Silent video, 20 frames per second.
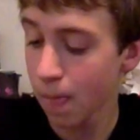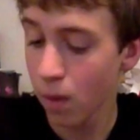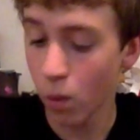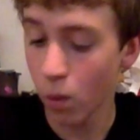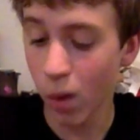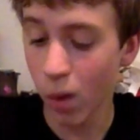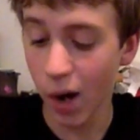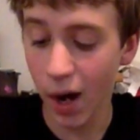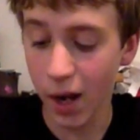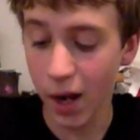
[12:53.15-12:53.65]

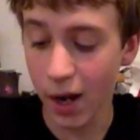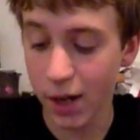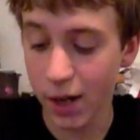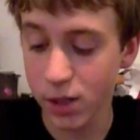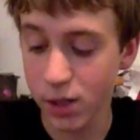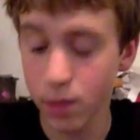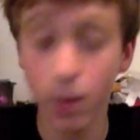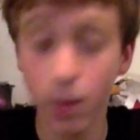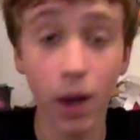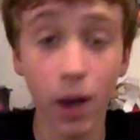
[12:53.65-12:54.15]
where I can
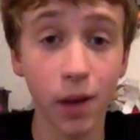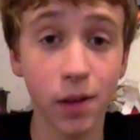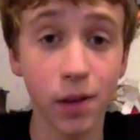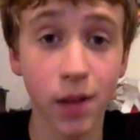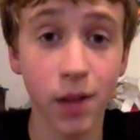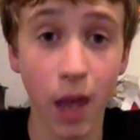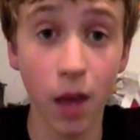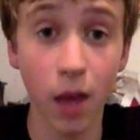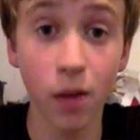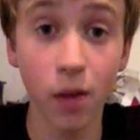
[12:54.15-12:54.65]
actually buy
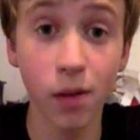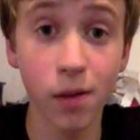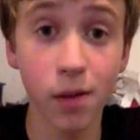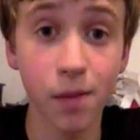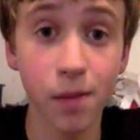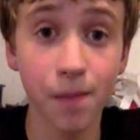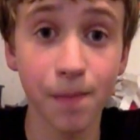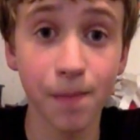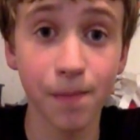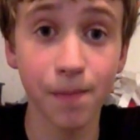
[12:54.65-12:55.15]

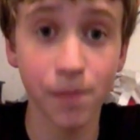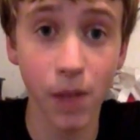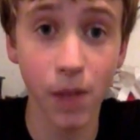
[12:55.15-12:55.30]
scales,